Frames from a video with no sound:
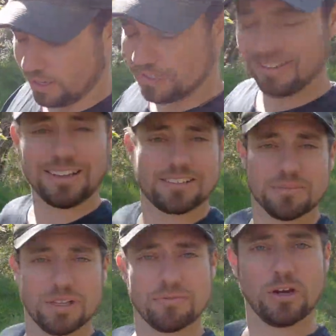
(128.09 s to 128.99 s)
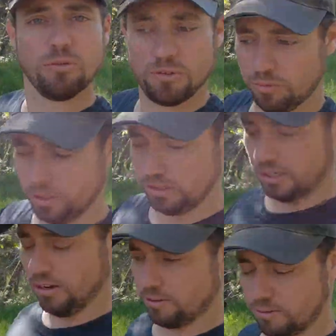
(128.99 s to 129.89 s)
it's not something I've dealt with
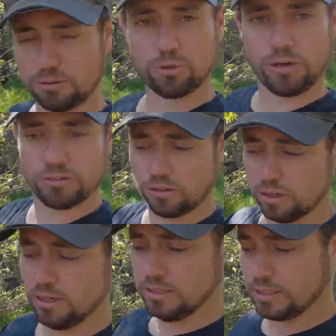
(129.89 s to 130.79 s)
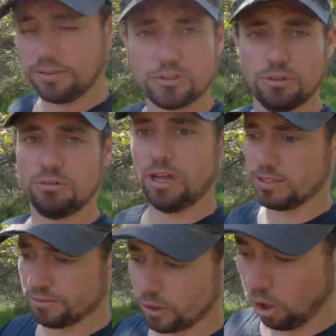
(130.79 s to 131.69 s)
any other trailer. I've towed
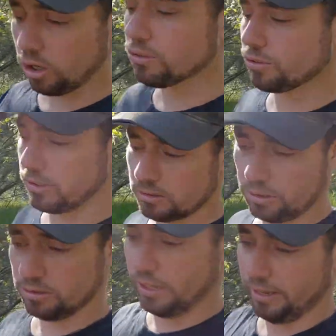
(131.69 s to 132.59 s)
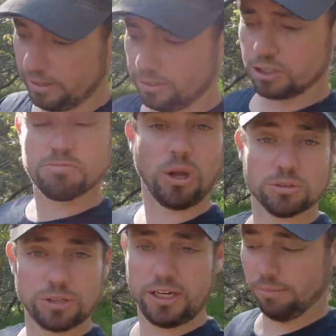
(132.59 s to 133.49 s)
lots of cargo trailers and
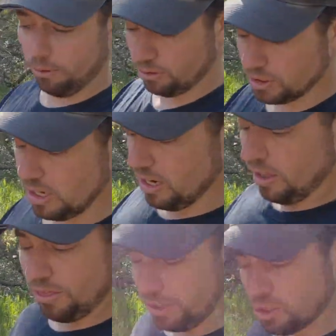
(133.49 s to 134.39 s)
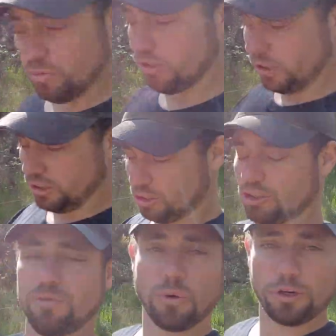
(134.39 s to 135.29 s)
smaller campers. This one is
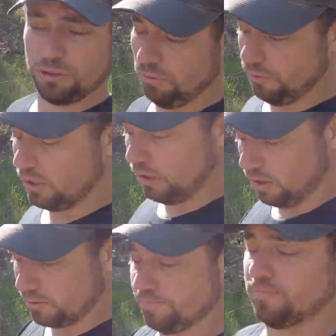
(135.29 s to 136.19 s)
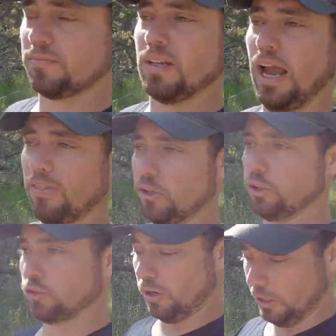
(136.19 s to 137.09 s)
just 42 feet long, and
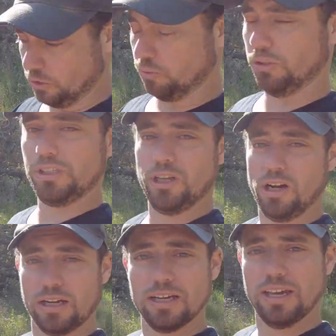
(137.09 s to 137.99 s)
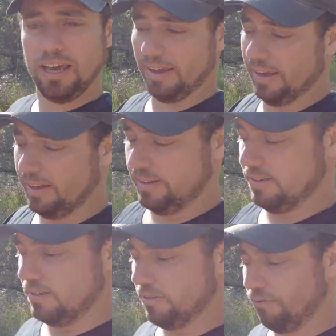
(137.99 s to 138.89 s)
this truck is really long.
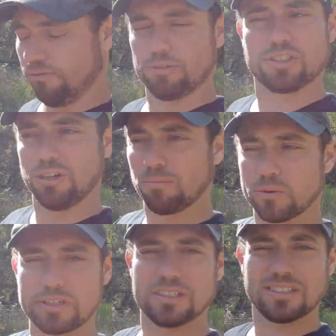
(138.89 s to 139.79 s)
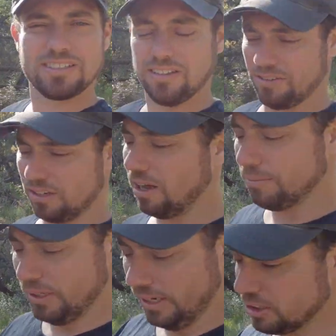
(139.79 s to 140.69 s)
And for some reason, the
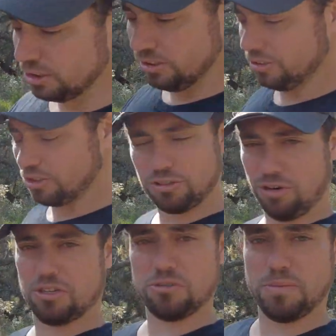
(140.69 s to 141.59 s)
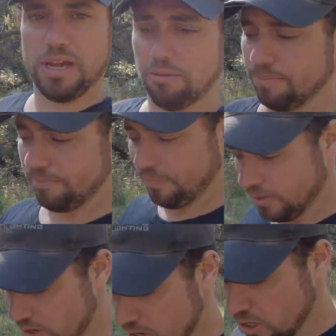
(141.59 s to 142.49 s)
combination just stresses me out.
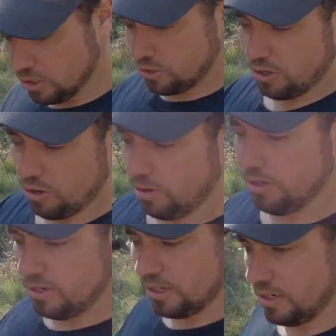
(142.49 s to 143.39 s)
So,